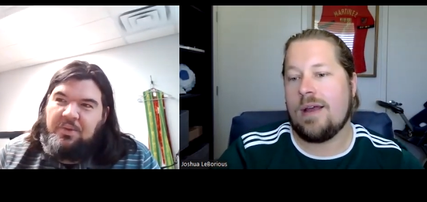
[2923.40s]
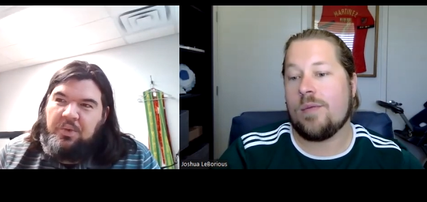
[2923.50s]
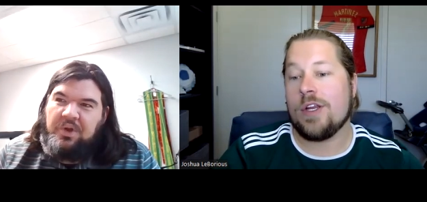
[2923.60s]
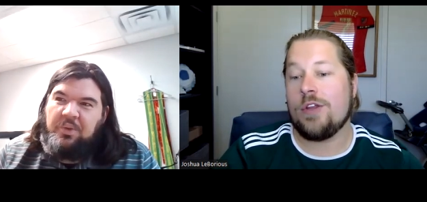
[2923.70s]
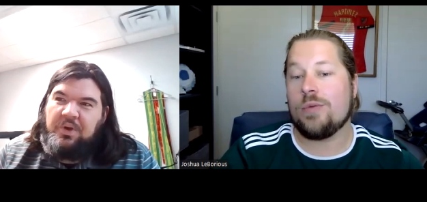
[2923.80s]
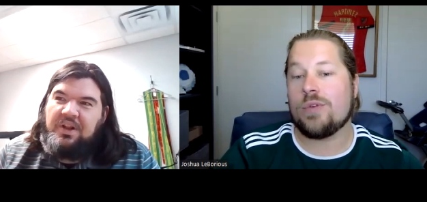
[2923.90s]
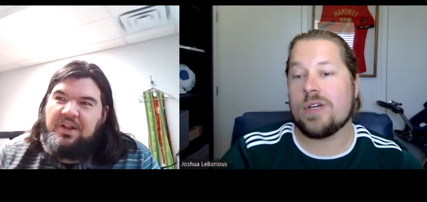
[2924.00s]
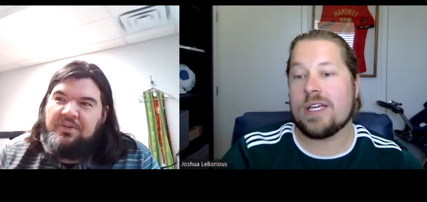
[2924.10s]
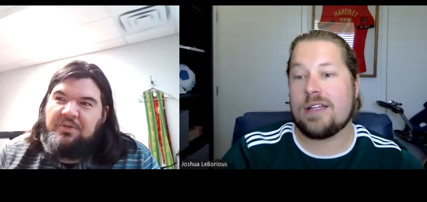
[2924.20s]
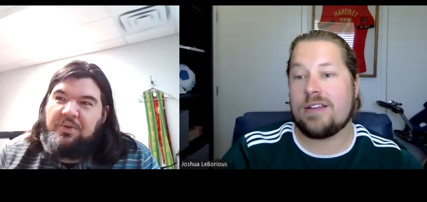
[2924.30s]
Speaker 1: we
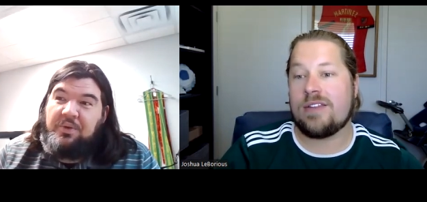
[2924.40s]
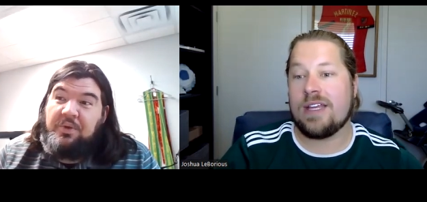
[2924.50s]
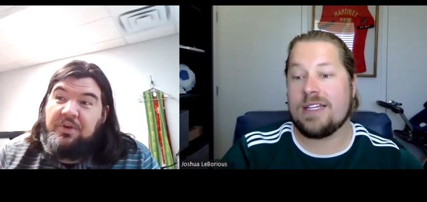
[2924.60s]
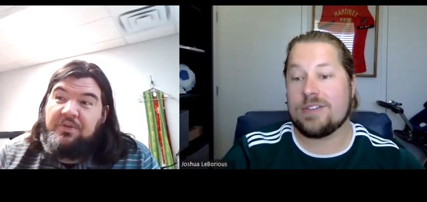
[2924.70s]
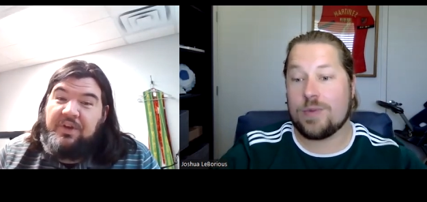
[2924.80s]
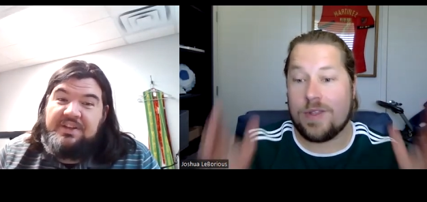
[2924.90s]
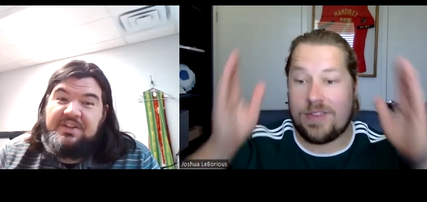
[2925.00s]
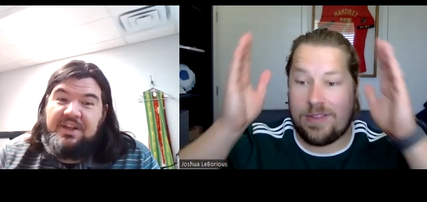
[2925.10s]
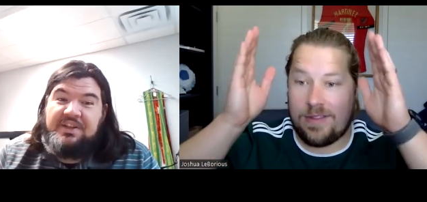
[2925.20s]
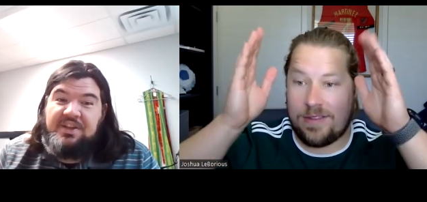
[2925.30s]
will we things, will face
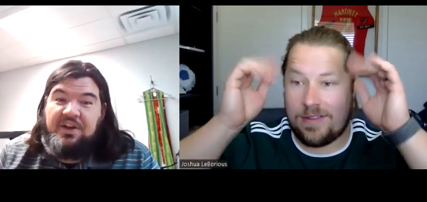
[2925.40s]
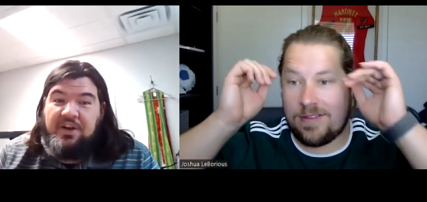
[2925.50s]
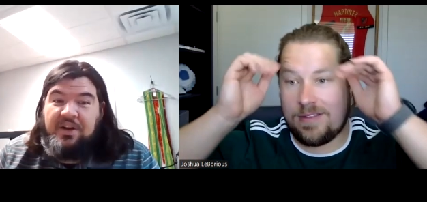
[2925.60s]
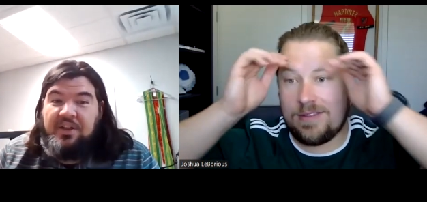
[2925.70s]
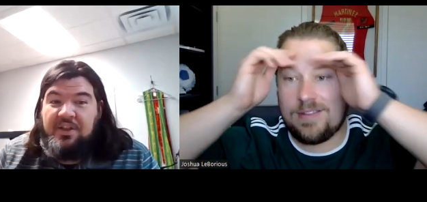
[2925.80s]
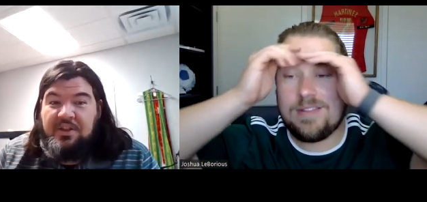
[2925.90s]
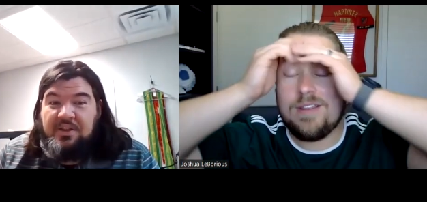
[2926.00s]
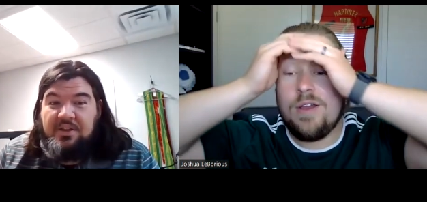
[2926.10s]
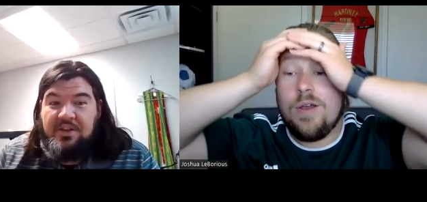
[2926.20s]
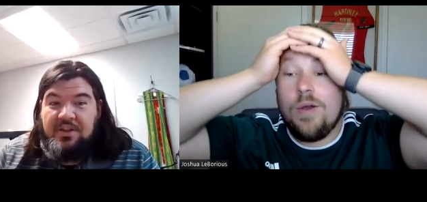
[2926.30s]
things on earth.
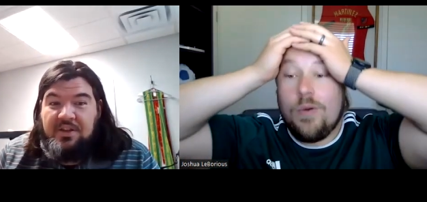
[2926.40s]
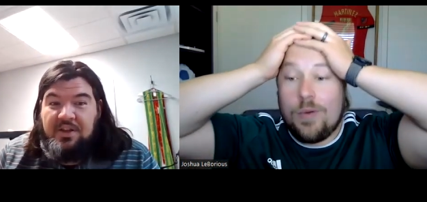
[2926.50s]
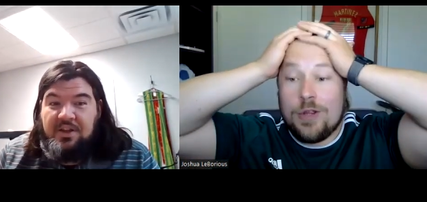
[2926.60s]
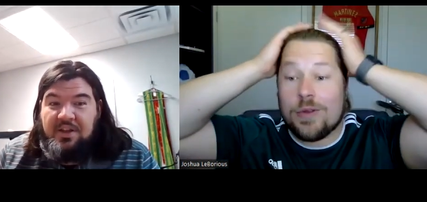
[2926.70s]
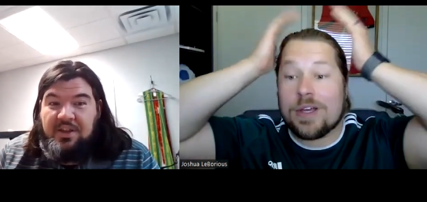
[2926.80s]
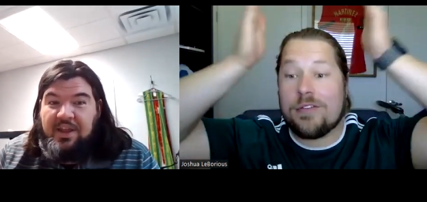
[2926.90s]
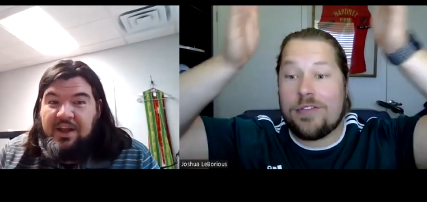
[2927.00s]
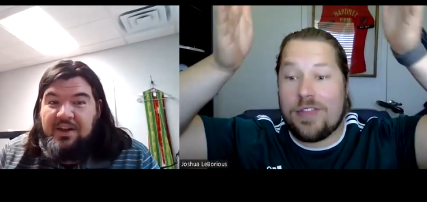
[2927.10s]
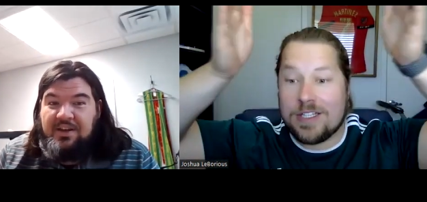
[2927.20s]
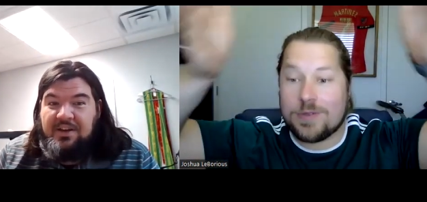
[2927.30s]
Speaker 2: When you look that,
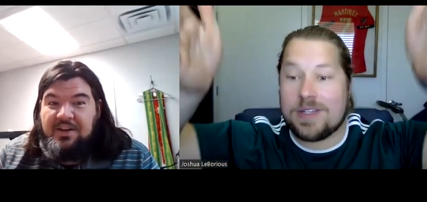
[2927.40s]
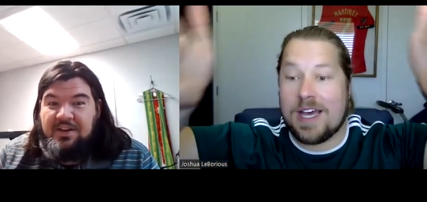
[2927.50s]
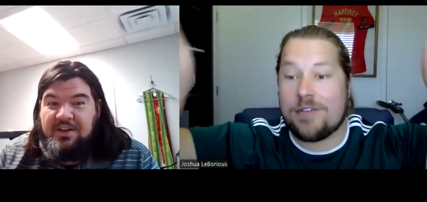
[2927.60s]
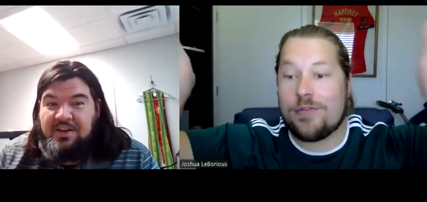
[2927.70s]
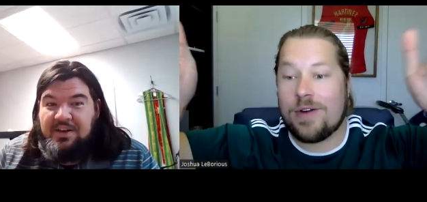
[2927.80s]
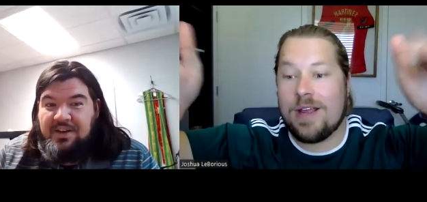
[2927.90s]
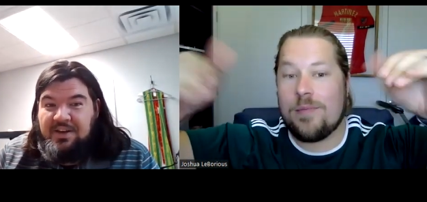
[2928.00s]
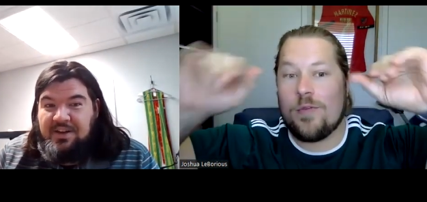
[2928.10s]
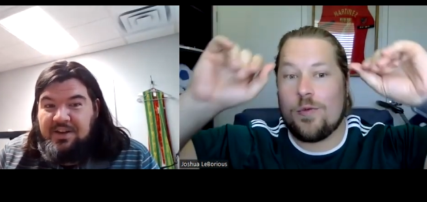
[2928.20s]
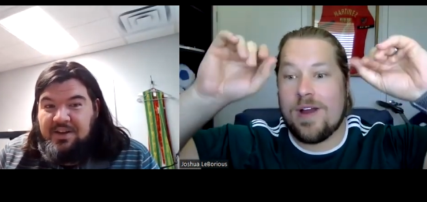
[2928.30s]
at things with that
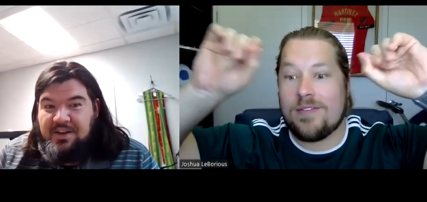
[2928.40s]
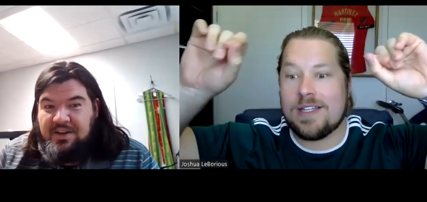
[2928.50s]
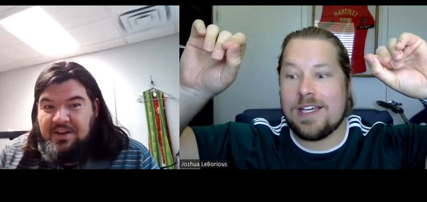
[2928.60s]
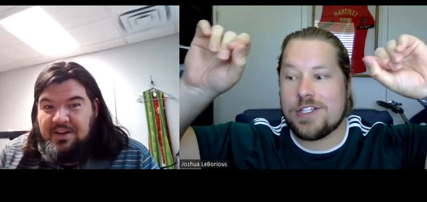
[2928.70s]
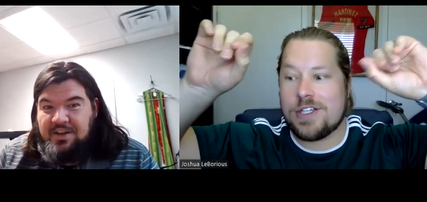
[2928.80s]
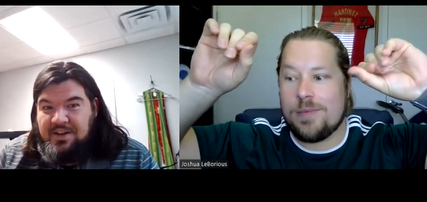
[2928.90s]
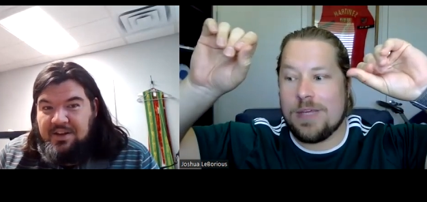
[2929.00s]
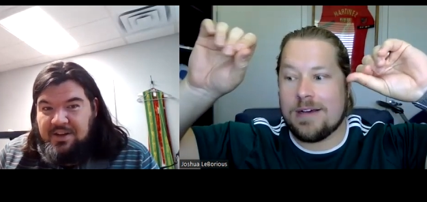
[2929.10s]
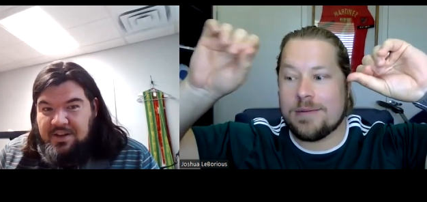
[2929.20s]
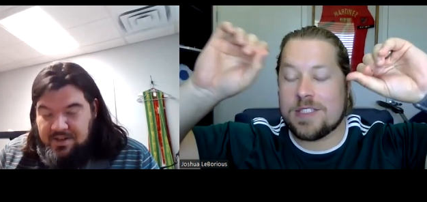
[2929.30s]
frame, Revelation
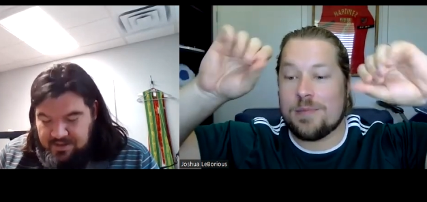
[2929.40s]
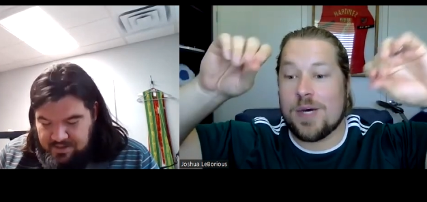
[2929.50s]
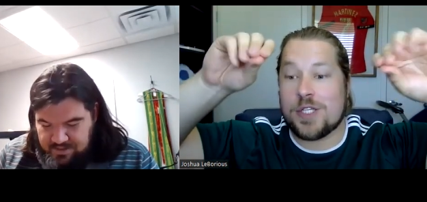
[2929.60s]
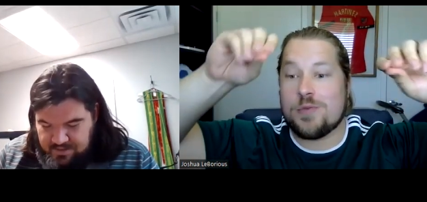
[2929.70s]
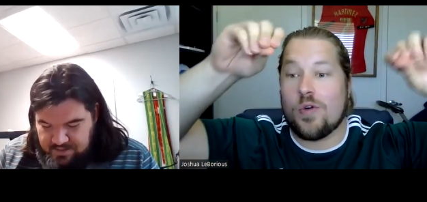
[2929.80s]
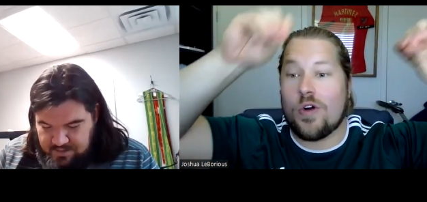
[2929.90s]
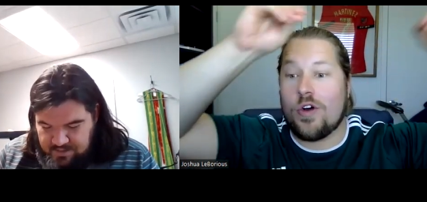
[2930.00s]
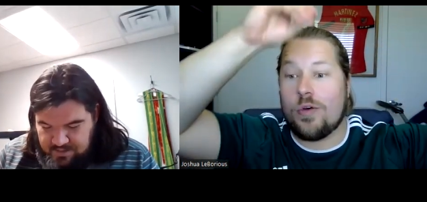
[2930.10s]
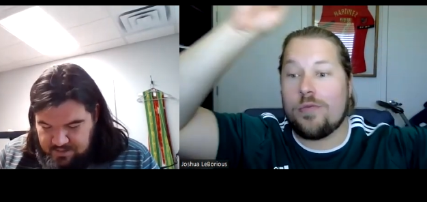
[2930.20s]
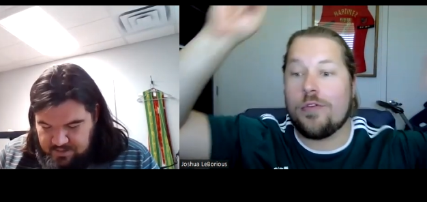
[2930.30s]
becomes a much more
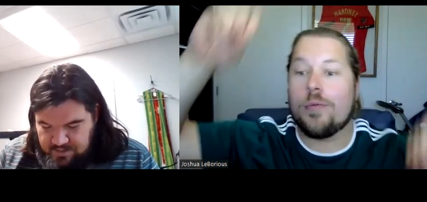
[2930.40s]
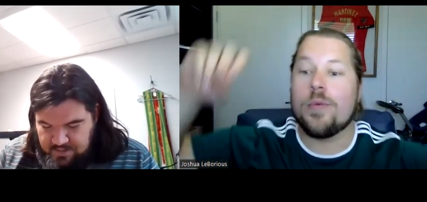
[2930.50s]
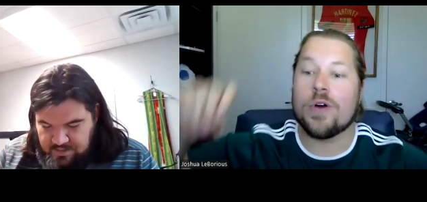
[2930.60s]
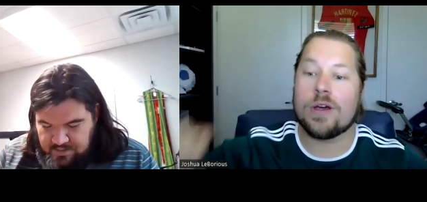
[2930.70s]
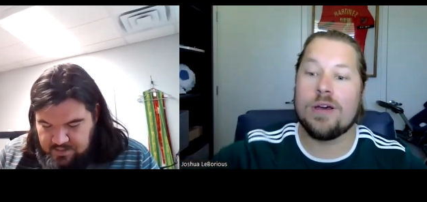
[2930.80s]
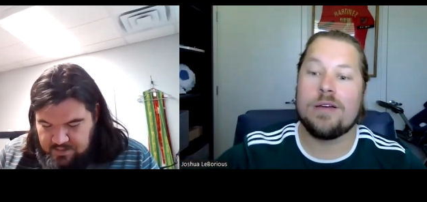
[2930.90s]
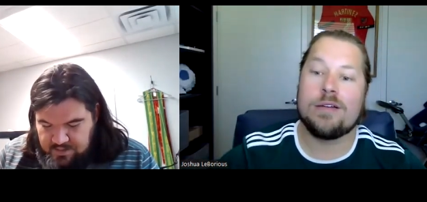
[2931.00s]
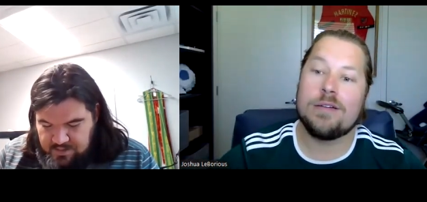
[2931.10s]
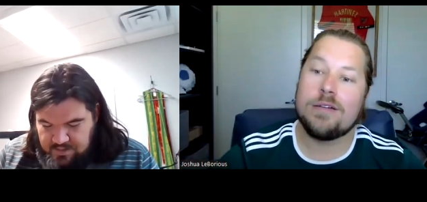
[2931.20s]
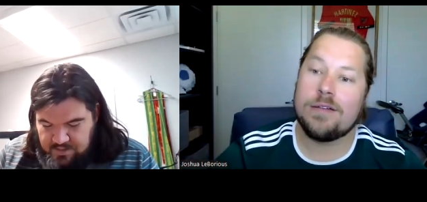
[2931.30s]
hopeful book.
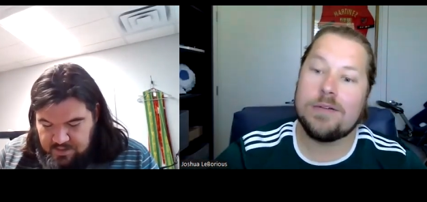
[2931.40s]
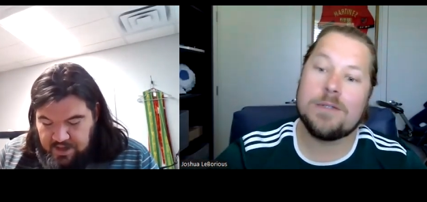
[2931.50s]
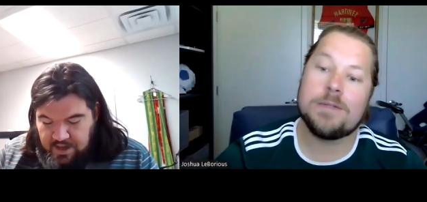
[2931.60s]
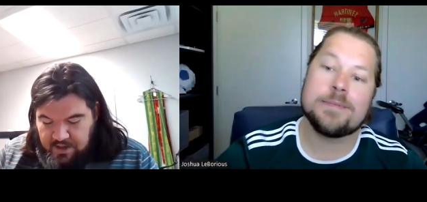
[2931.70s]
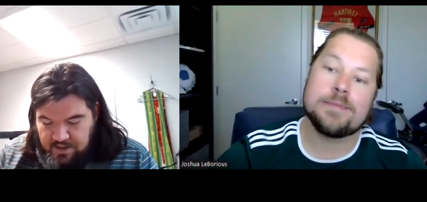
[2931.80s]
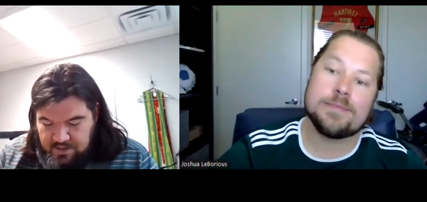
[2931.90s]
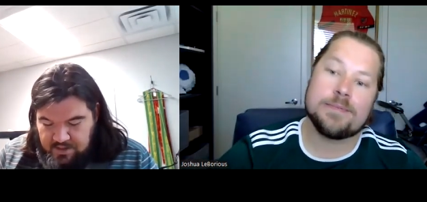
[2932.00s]
Speaker 1: Yeah.